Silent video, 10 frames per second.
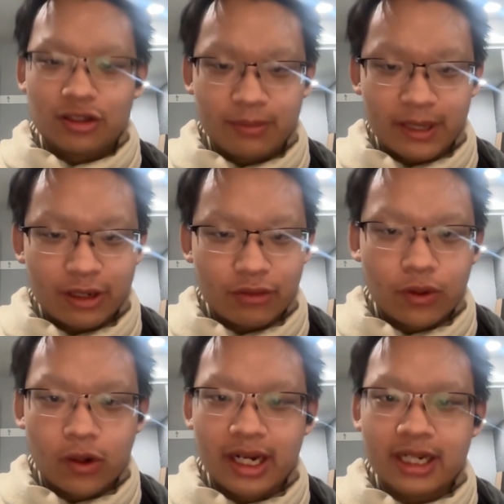better
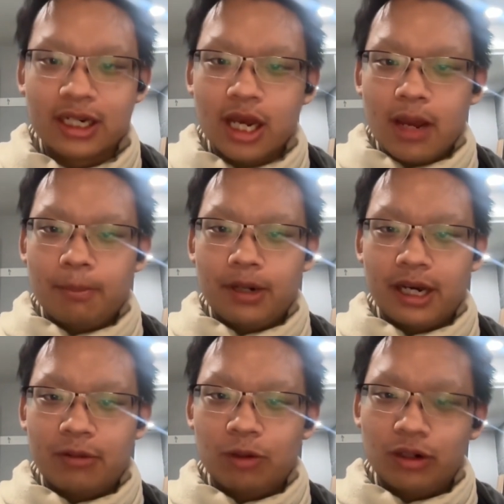for it. But
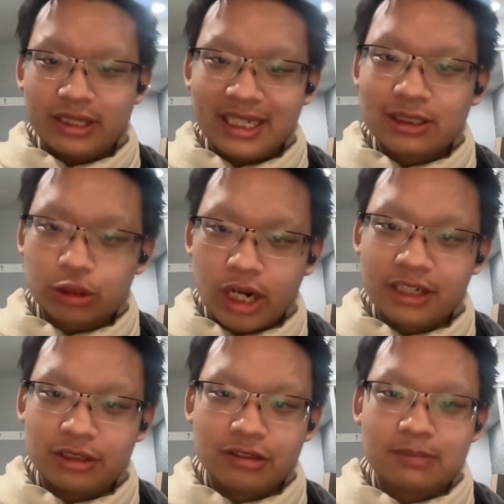we'll at least try to
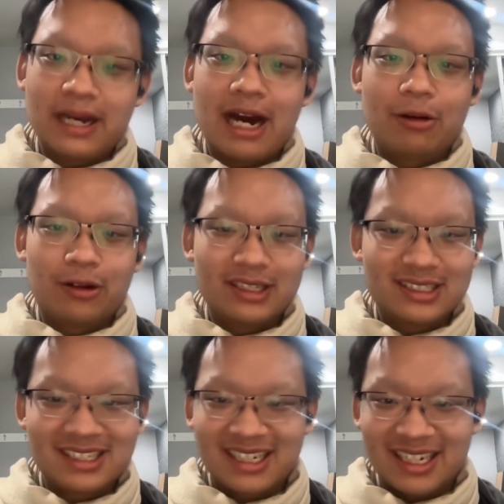use power and
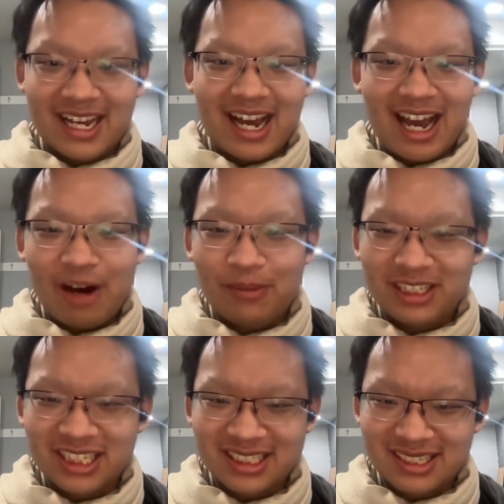see how
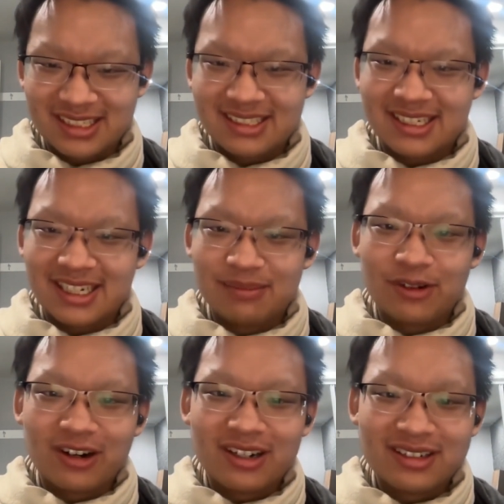much exists anymore.